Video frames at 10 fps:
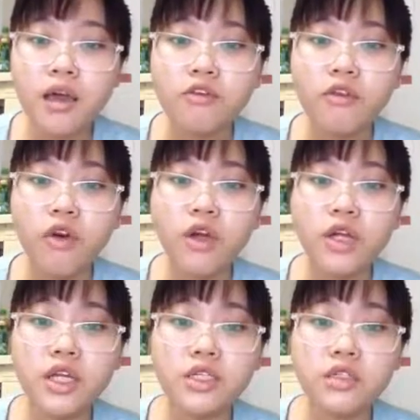for an
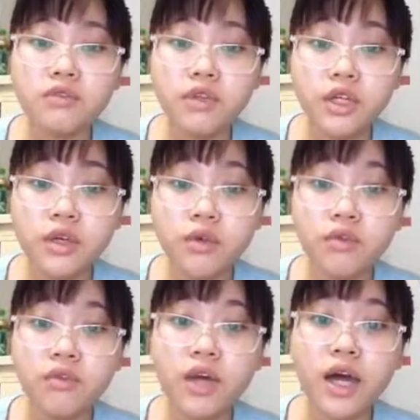
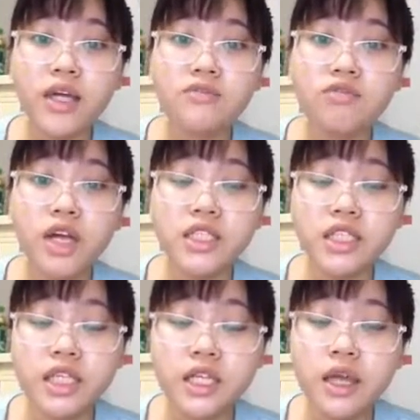interview that
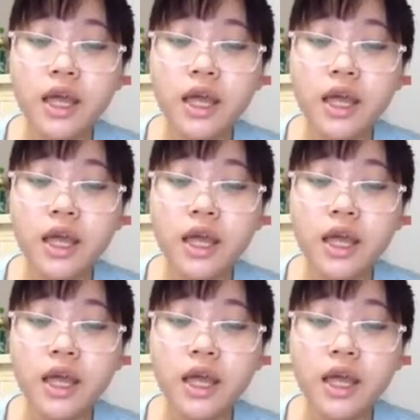Friday.